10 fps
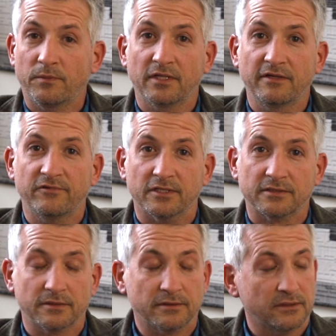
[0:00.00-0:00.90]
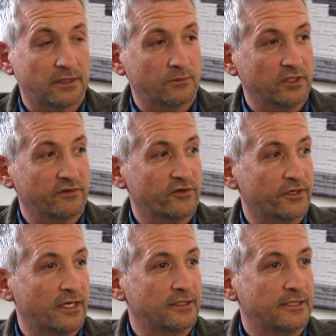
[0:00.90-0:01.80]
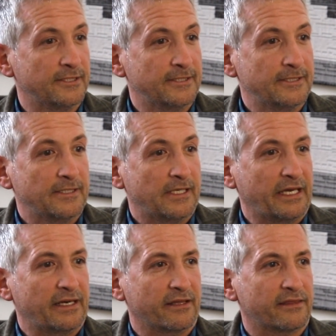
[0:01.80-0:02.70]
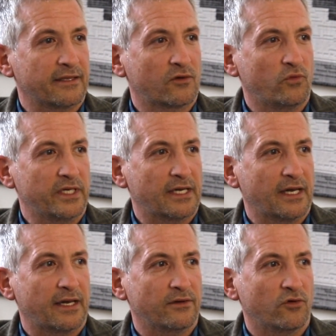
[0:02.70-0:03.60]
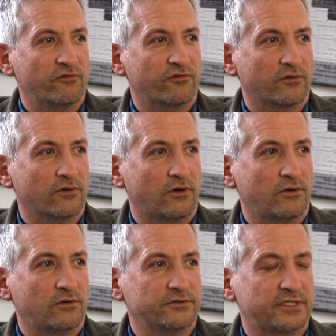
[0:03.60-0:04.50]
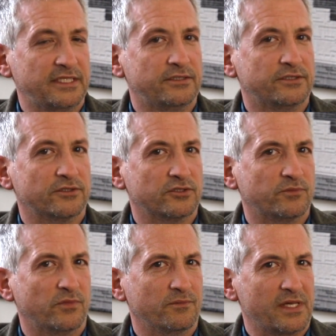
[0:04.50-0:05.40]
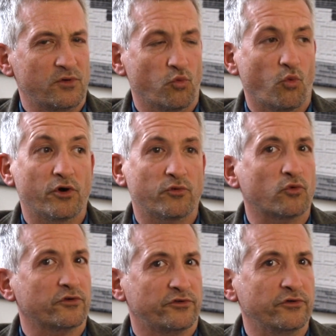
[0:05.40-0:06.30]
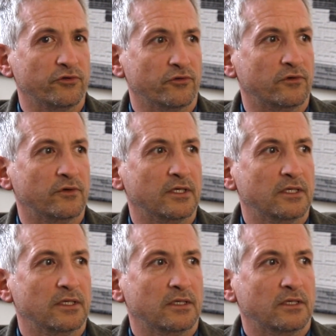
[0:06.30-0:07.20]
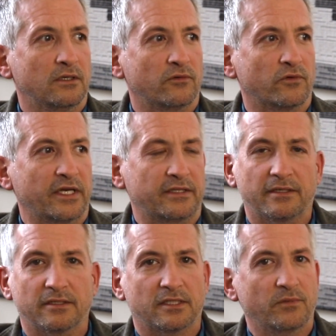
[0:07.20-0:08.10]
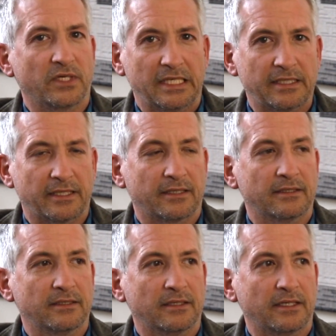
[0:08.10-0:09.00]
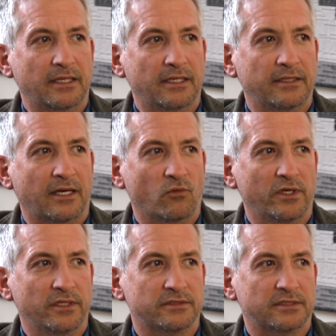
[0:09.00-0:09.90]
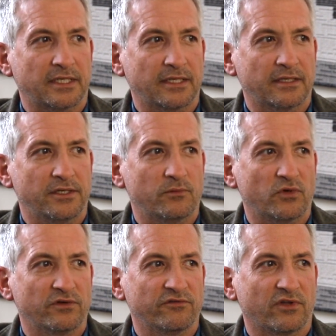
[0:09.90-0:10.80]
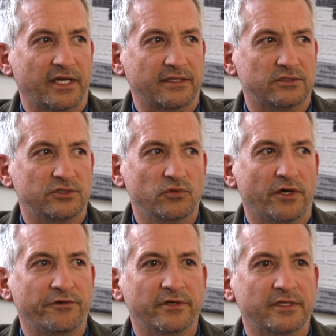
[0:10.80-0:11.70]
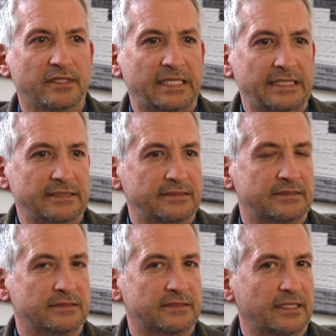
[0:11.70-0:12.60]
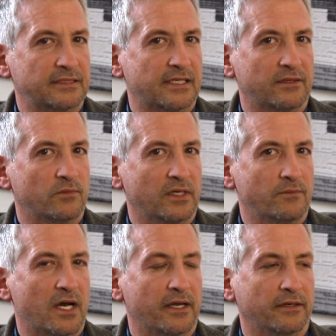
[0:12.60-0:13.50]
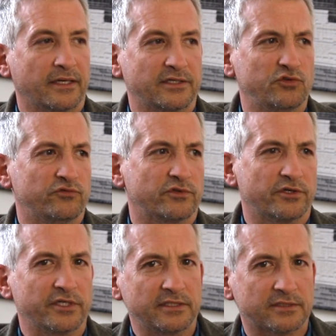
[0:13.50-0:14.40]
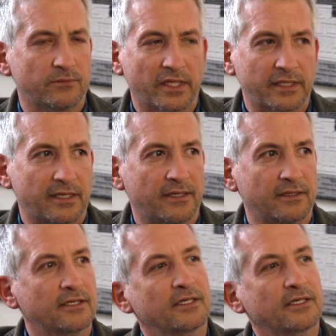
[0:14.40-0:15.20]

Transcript: believed us, believe it or not. And I think we got over all teachers, but maybe one or two, right there at the beginning. And I want to say a number of like 200 kids stands out in my mind, like 230, something like that,